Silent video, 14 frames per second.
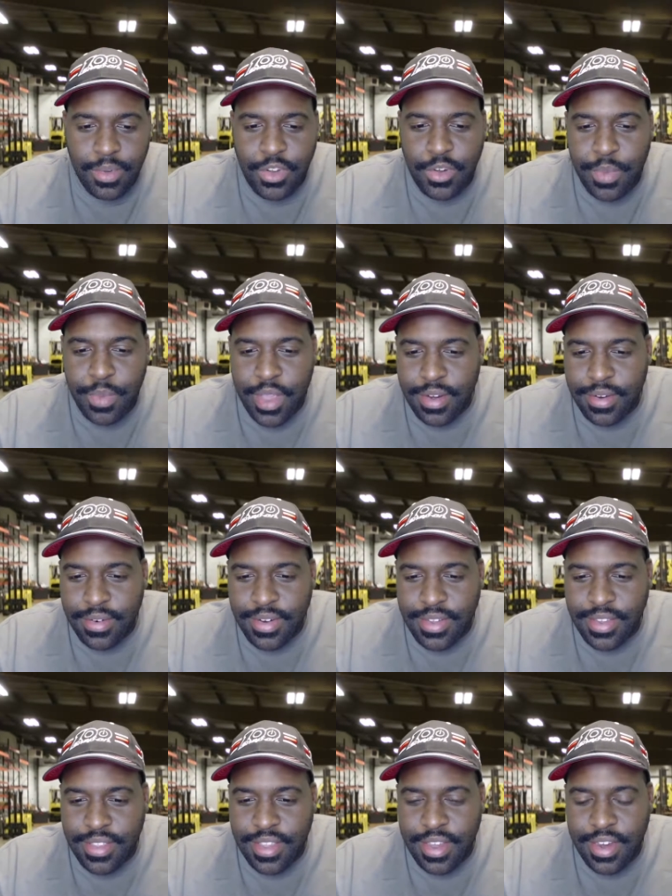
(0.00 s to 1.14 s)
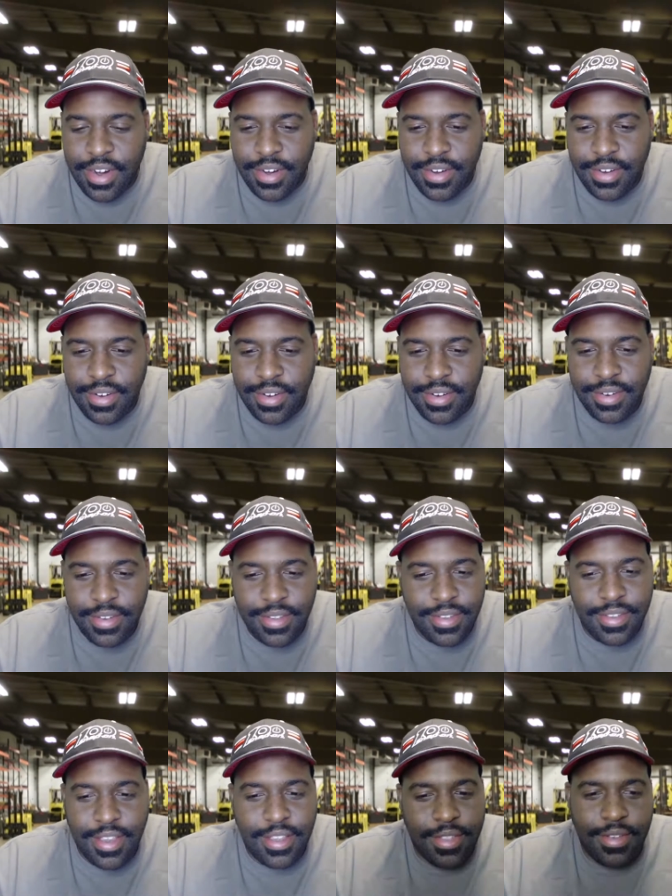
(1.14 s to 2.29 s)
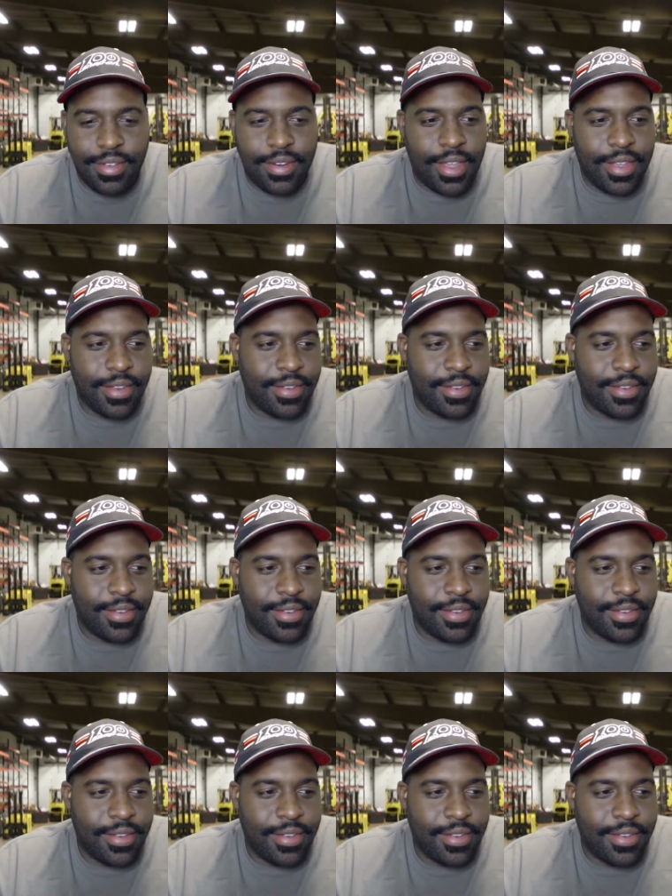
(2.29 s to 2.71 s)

you betting on this dare? Cause I'll do that.